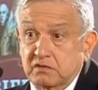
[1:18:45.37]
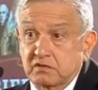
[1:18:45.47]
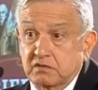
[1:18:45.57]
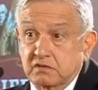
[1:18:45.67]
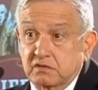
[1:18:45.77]

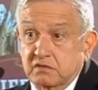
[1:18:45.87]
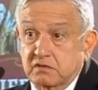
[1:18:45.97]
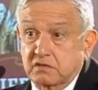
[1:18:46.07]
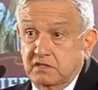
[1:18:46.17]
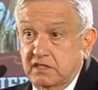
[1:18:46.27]
damages
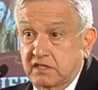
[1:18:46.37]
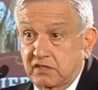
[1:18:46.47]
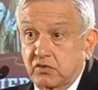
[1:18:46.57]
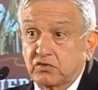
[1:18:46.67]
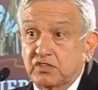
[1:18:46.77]
that are
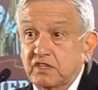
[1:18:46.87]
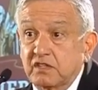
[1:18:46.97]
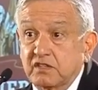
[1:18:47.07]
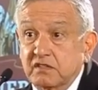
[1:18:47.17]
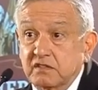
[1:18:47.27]
caused by
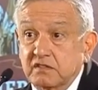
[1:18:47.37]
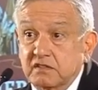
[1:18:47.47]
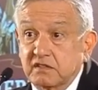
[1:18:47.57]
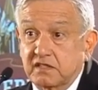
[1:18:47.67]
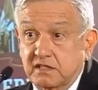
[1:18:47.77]

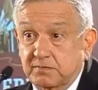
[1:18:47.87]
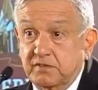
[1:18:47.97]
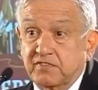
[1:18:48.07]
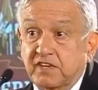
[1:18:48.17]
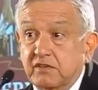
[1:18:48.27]
corruption
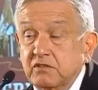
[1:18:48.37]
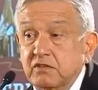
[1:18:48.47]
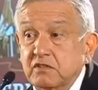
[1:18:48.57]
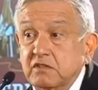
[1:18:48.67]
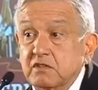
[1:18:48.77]
and
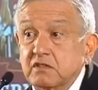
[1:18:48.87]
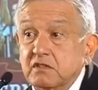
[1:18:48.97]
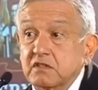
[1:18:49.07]
wastefulness